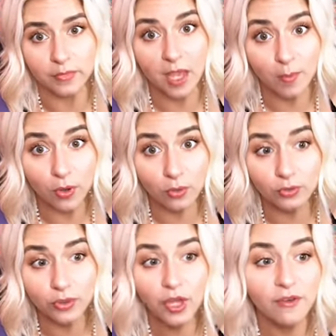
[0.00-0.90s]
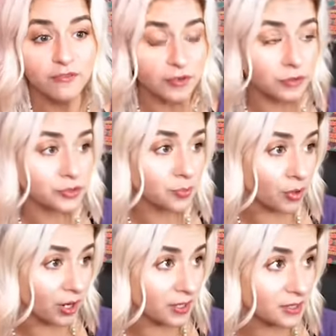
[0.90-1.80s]
chemical filled
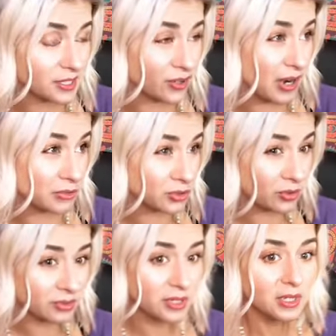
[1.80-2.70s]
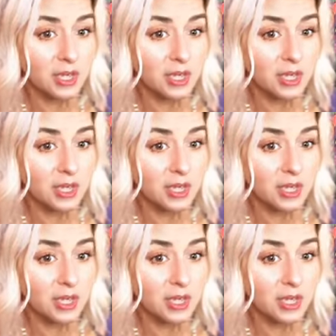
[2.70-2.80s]
products in your household.